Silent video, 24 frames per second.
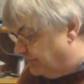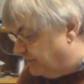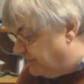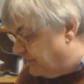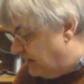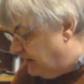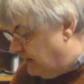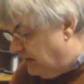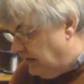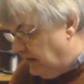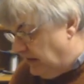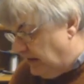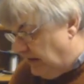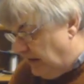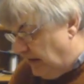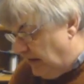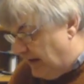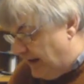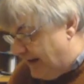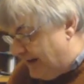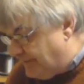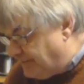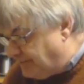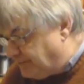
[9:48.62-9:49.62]
it.
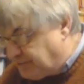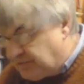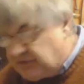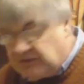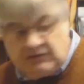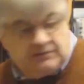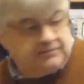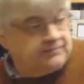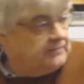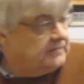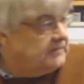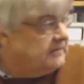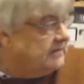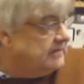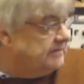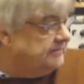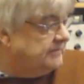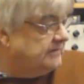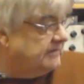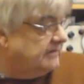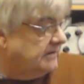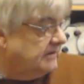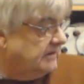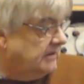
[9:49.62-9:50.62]

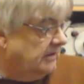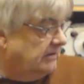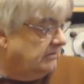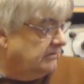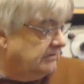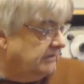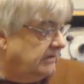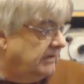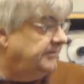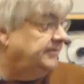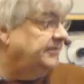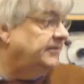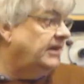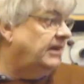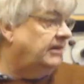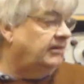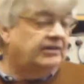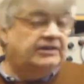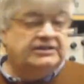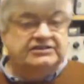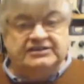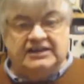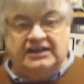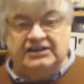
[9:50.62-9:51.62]
Oh,
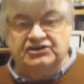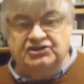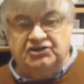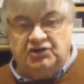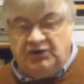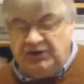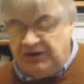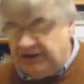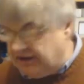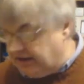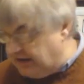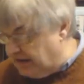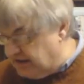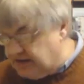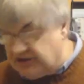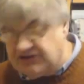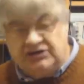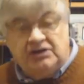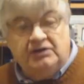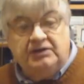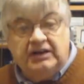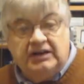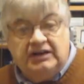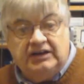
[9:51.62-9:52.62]
hang on, is that John again?
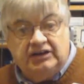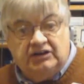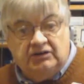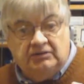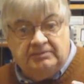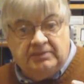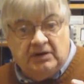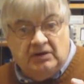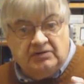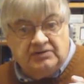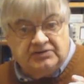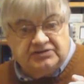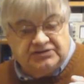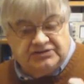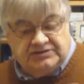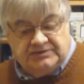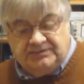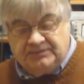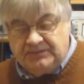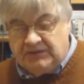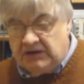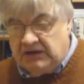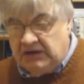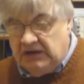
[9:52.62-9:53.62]
It's only a little
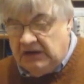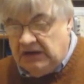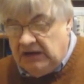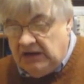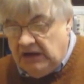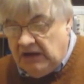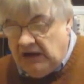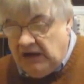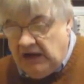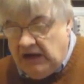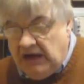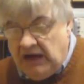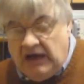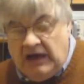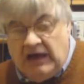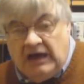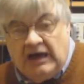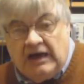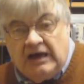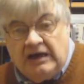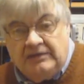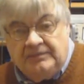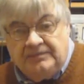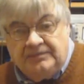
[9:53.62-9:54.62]
box.
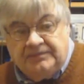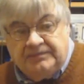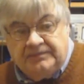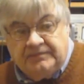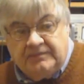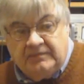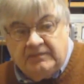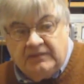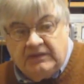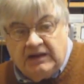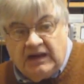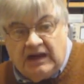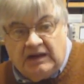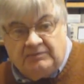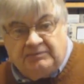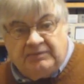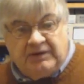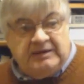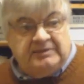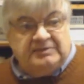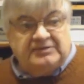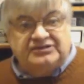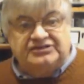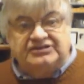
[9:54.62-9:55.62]
And
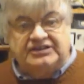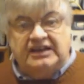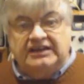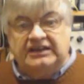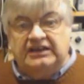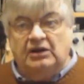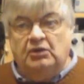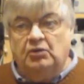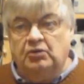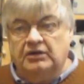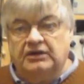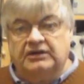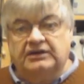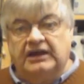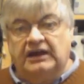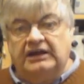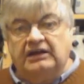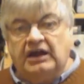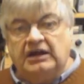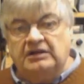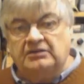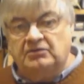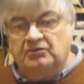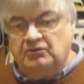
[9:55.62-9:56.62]
people are saying,
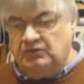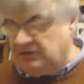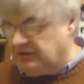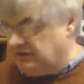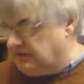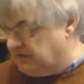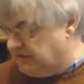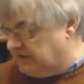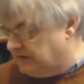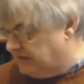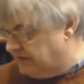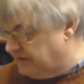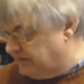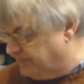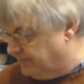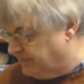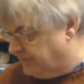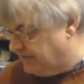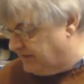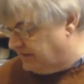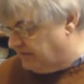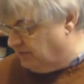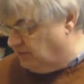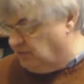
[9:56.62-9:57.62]
can I
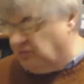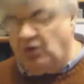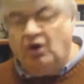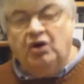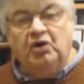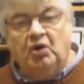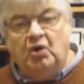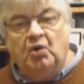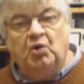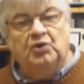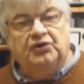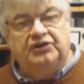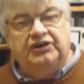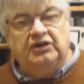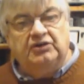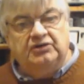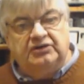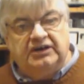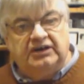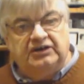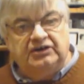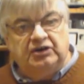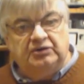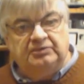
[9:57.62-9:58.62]
what
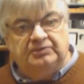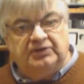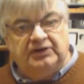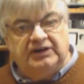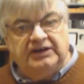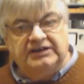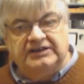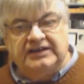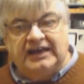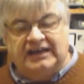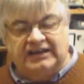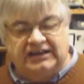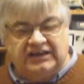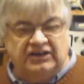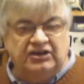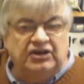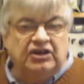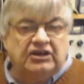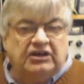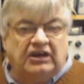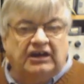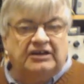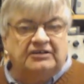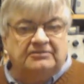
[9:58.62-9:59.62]
audio can you put in that?
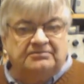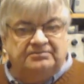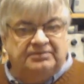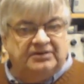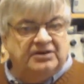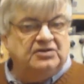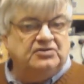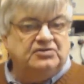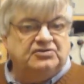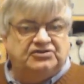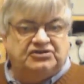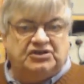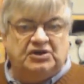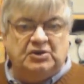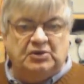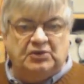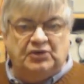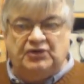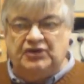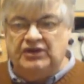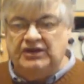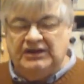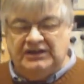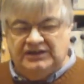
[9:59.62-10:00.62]
Can you kind of
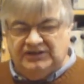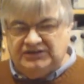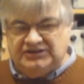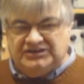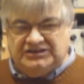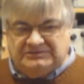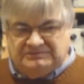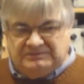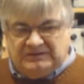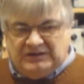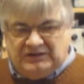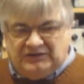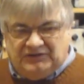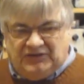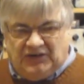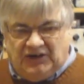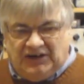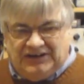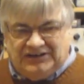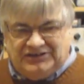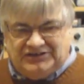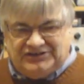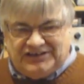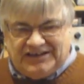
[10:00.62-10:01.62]
Bluetooth the
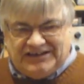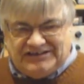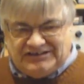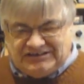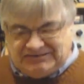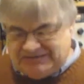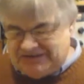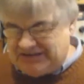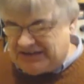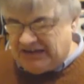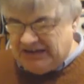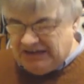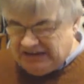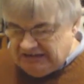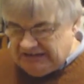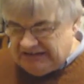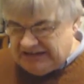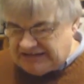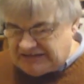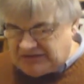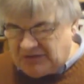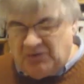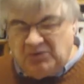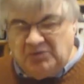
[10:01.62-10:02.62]
Spitfire transmitter?
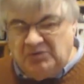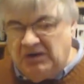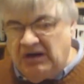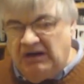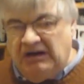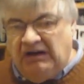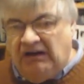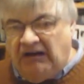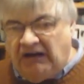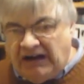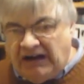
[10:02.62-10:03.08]
It's all,